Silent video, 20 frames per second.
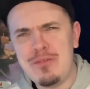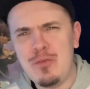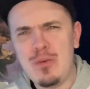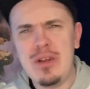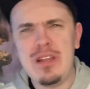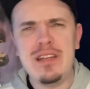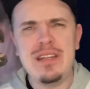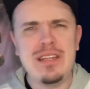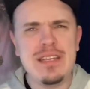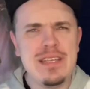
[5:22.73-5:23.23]

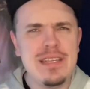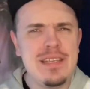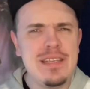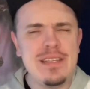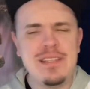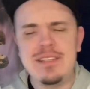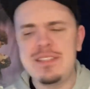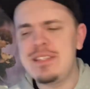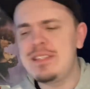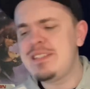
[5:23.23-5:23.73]
what it
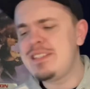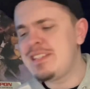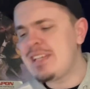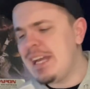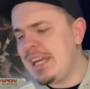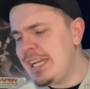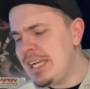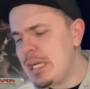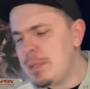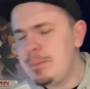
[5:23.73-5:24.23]
is and
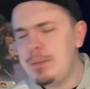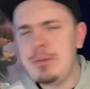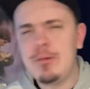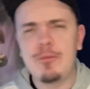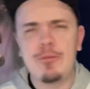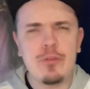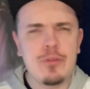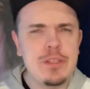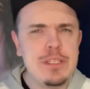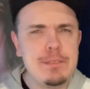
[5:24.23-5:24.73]
signing up people
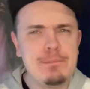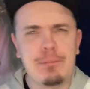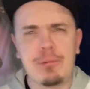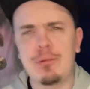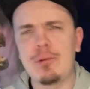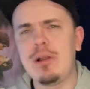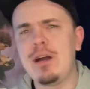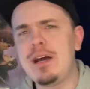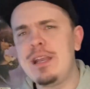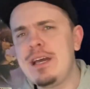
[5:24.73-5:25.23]
for these
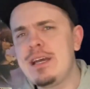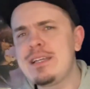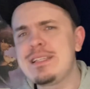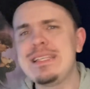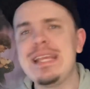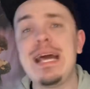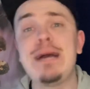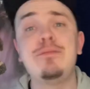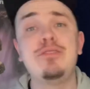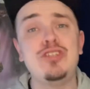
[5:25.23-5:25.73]
products
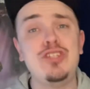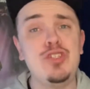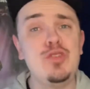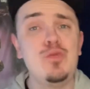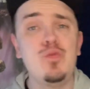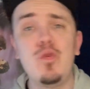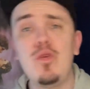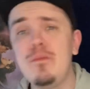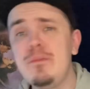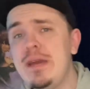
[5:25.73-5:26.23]
and how much you
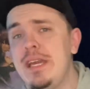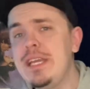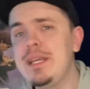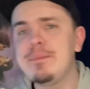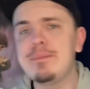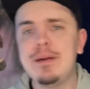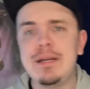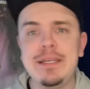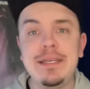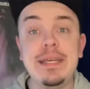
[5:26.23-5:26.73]
will make
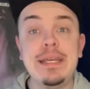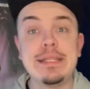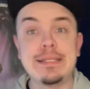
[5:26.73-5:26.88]
money.